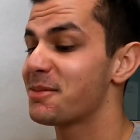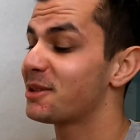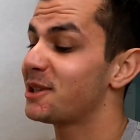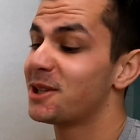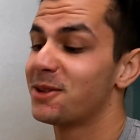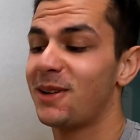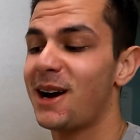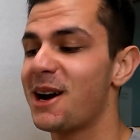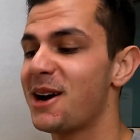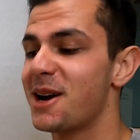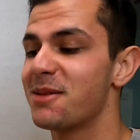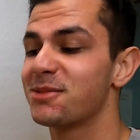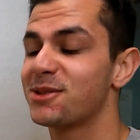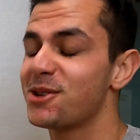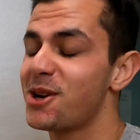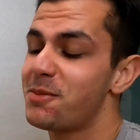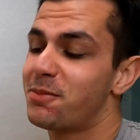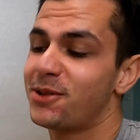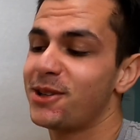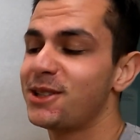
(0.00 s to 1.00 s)
absolutely. Well, I'm
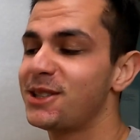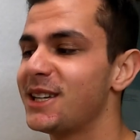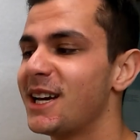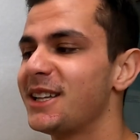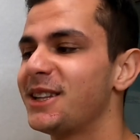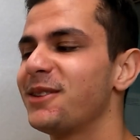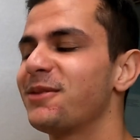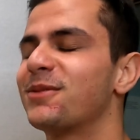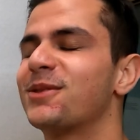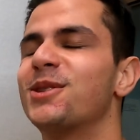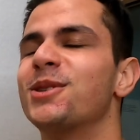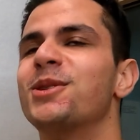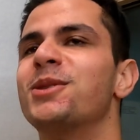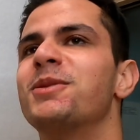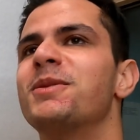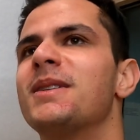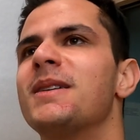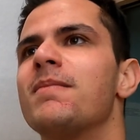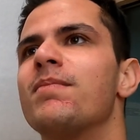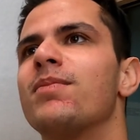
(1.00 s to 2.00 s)
so appreciative
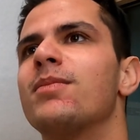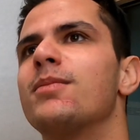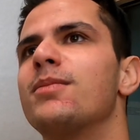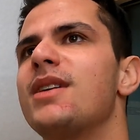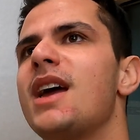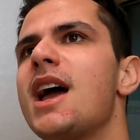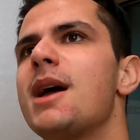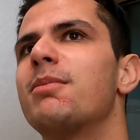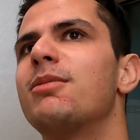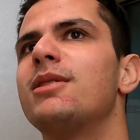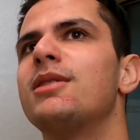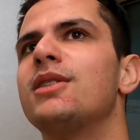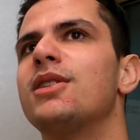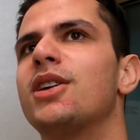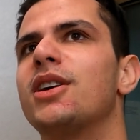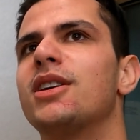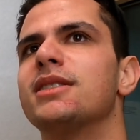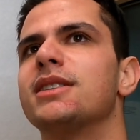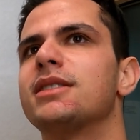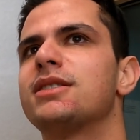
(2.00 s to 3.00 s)
to be able
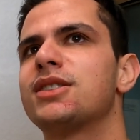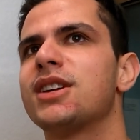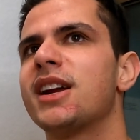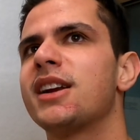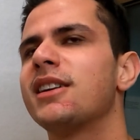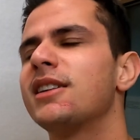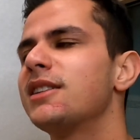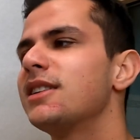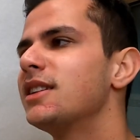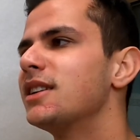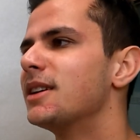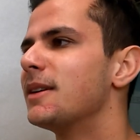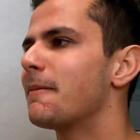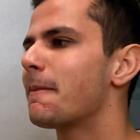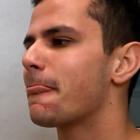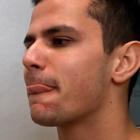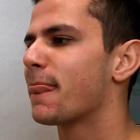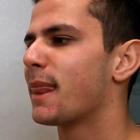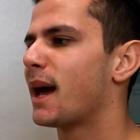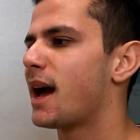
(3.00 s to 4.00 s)
on this channel.
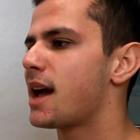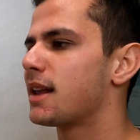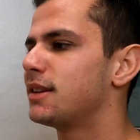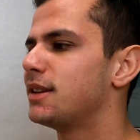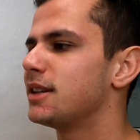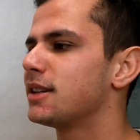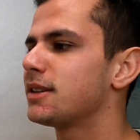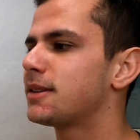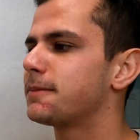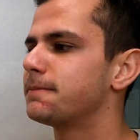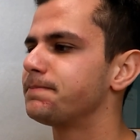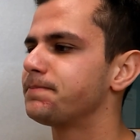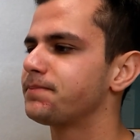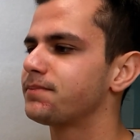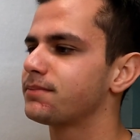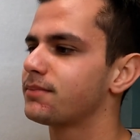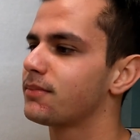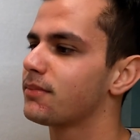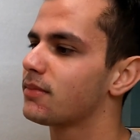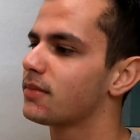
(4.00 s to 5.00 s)
I think
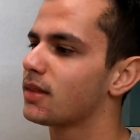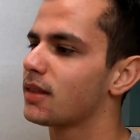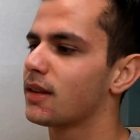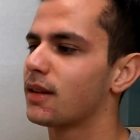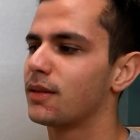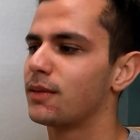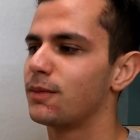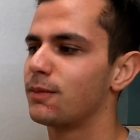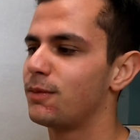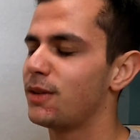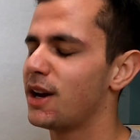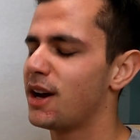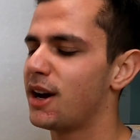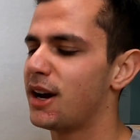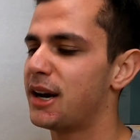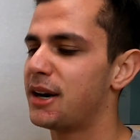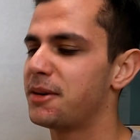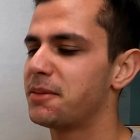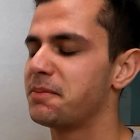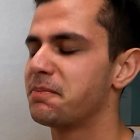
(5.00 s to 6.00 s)
we
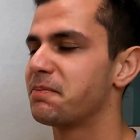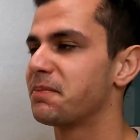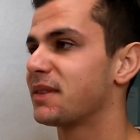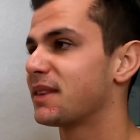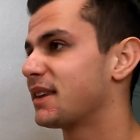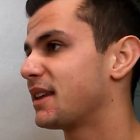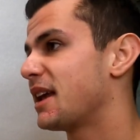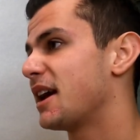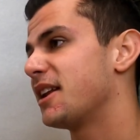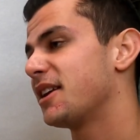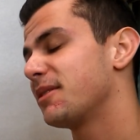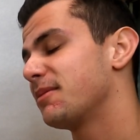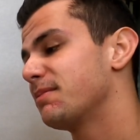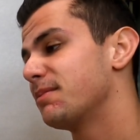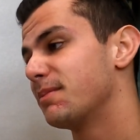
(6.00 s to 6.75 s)
are getting